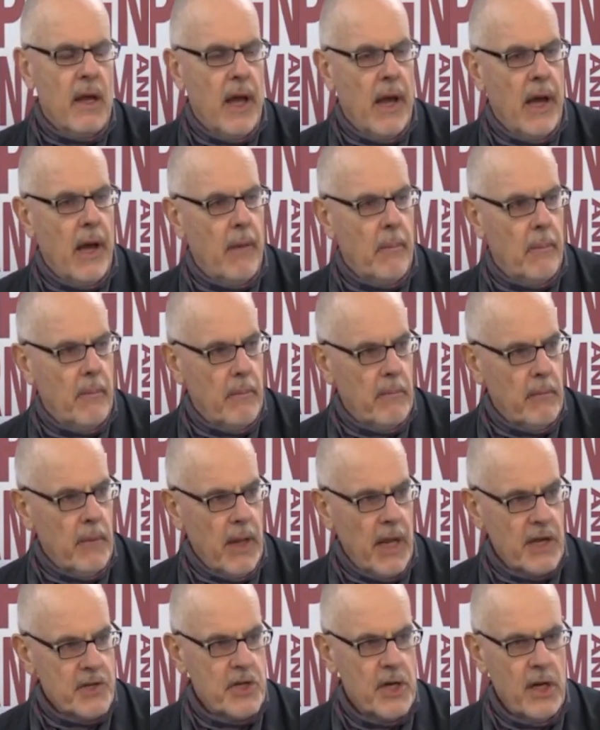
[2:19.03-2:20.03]
Um,
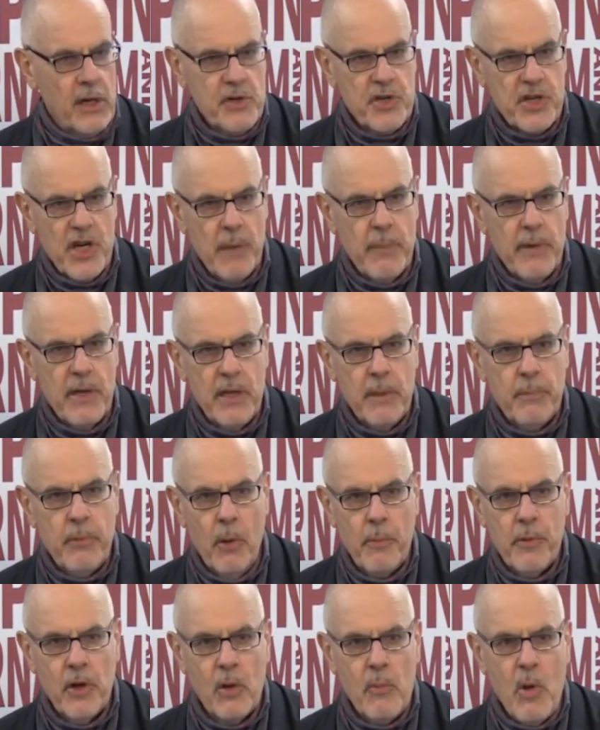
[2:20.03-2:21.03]
Hashd al-Shaabi, the
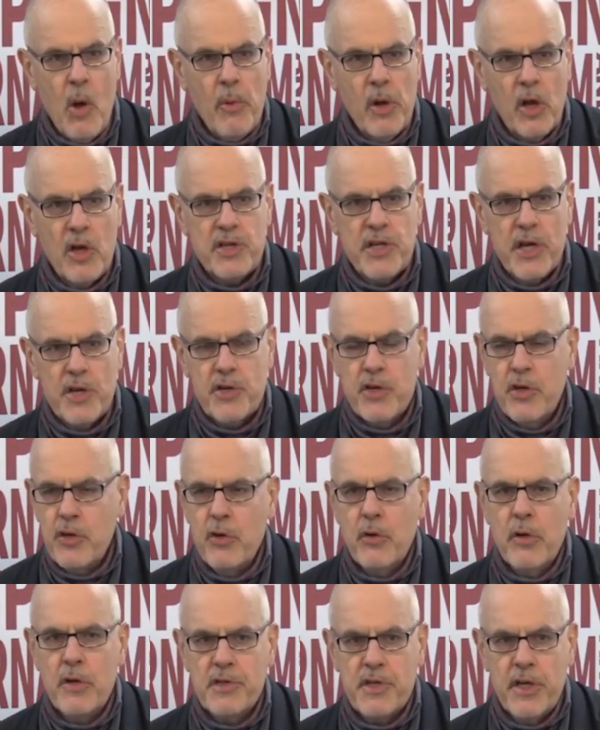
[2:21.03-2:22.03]
popular mobilisation
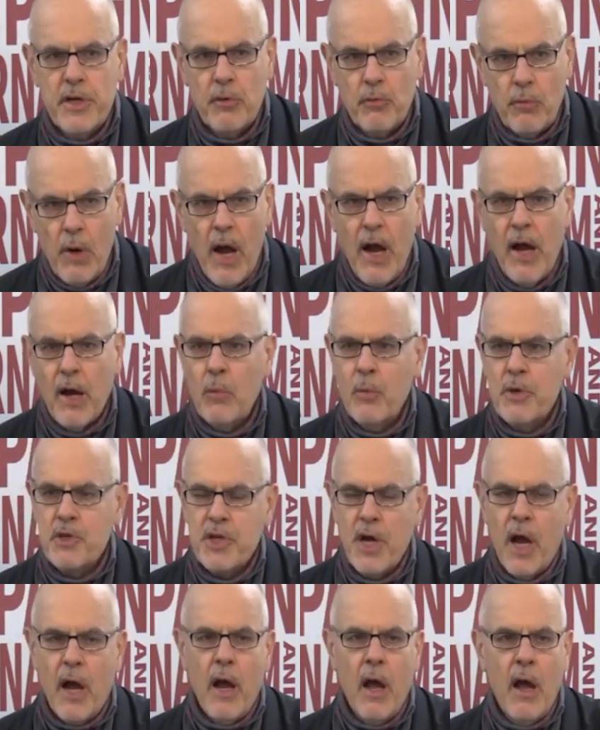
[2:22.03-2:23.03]
units in Iraq,
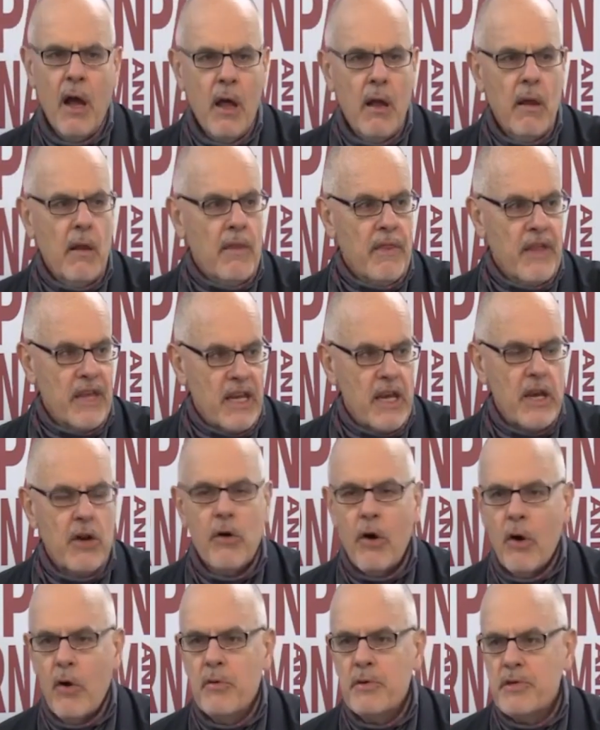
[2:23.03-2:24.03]
which are the
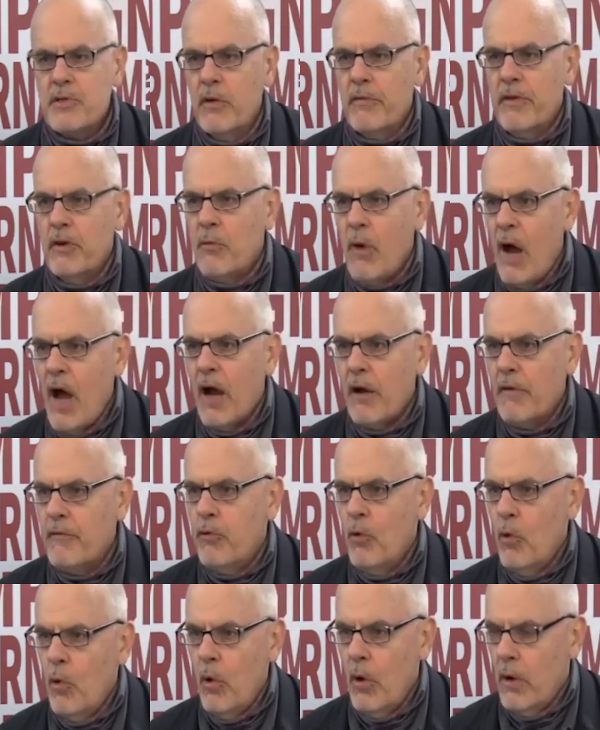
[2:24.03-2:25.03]
heroes of Iraq
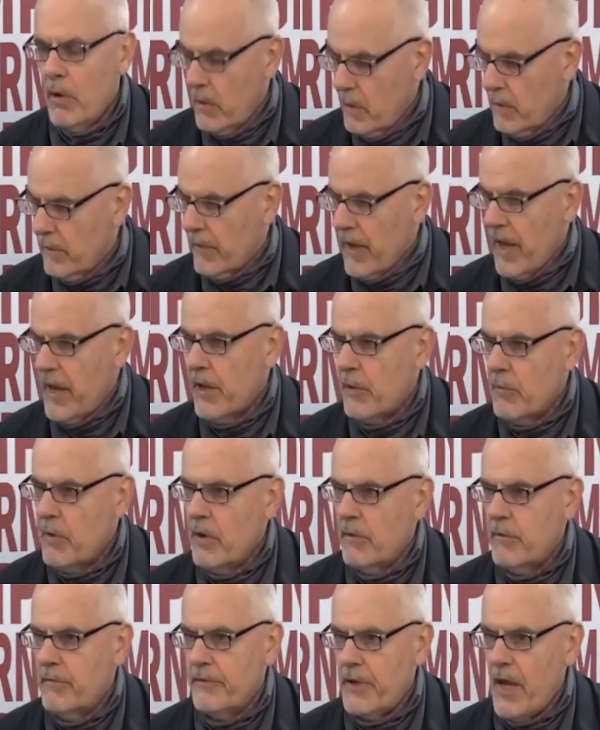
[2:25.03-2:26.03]
for getting
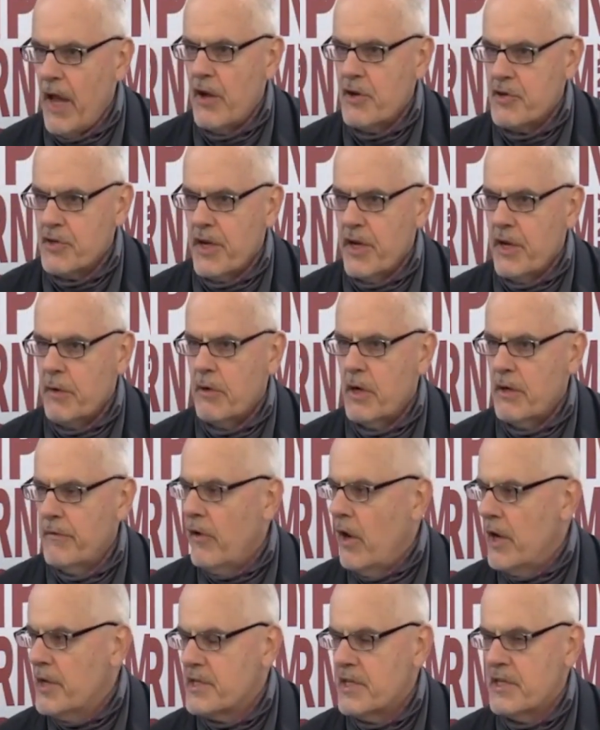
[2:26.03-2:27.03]
rid of Daesh, getting rid of
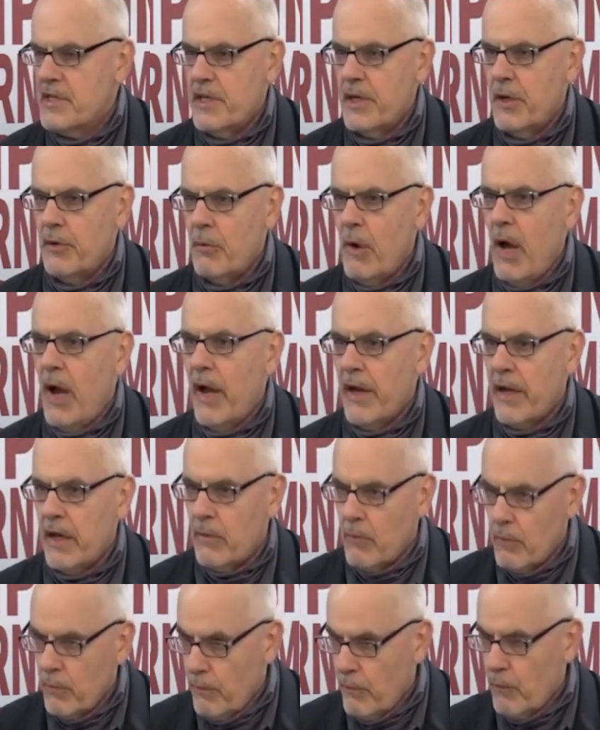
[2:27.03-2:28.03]
ISIS in Iraq,
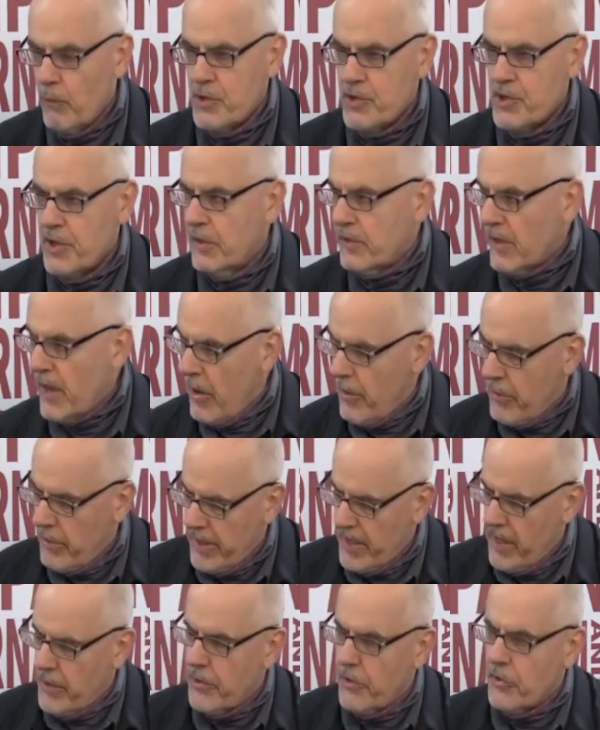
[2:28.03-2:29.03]
and which are
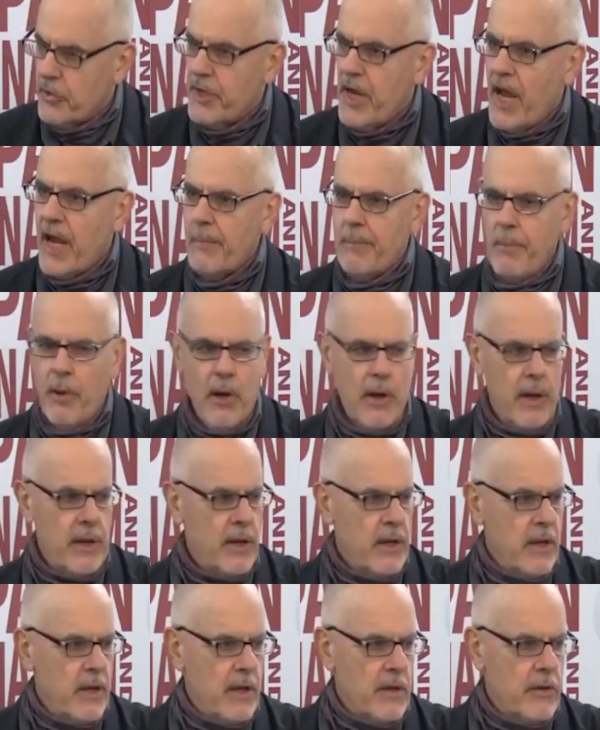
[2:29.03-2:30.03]
currently under attack by
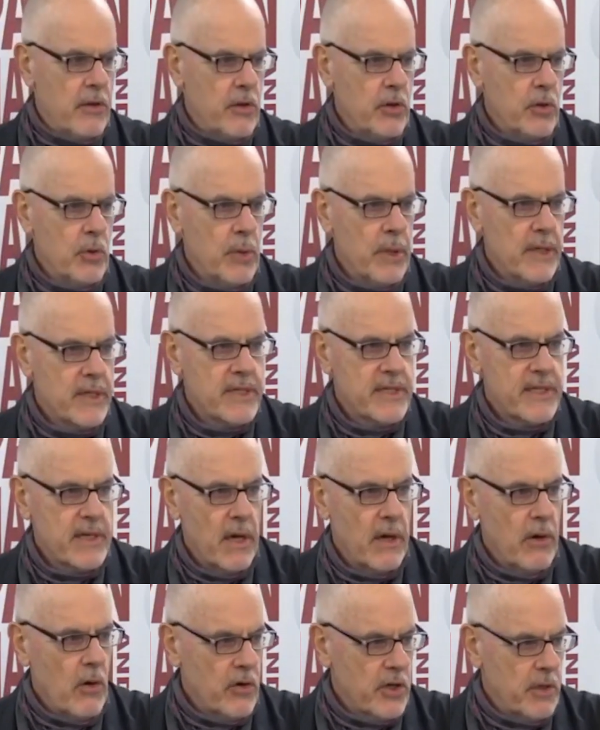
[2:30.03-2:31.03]
the U S
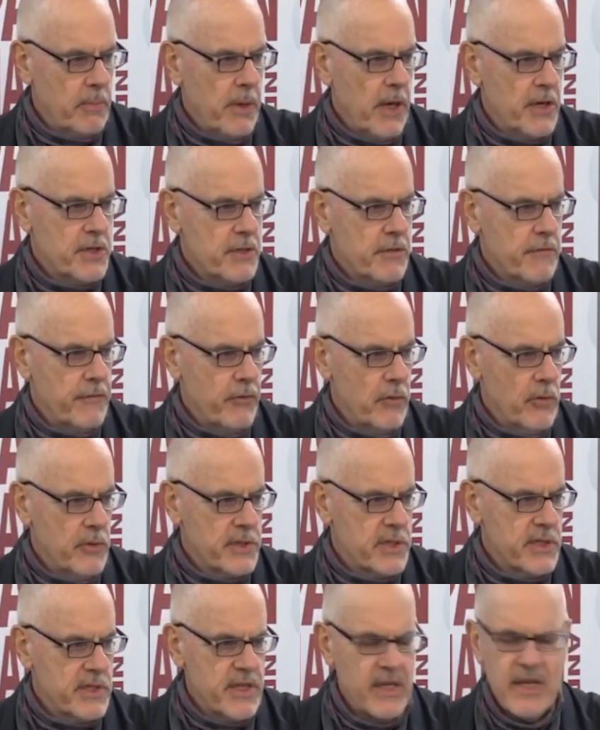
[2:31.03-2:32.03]
uh, occupation
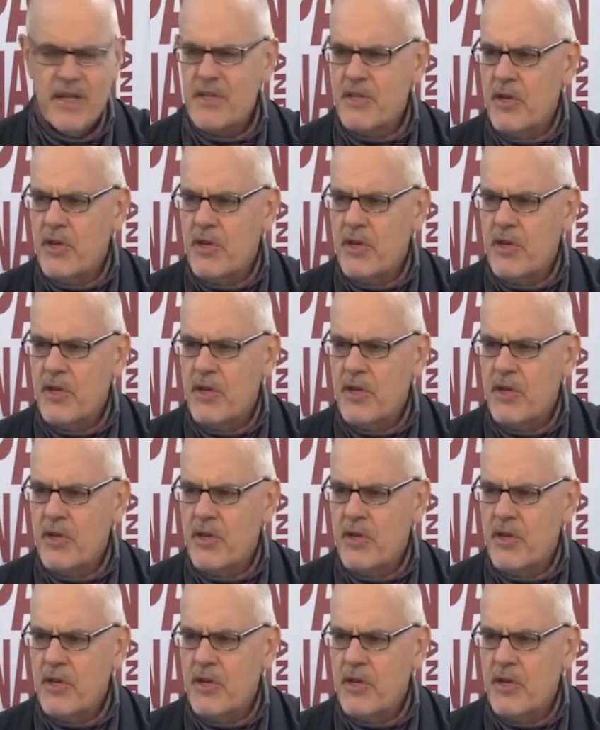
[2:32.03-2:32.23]
forces there.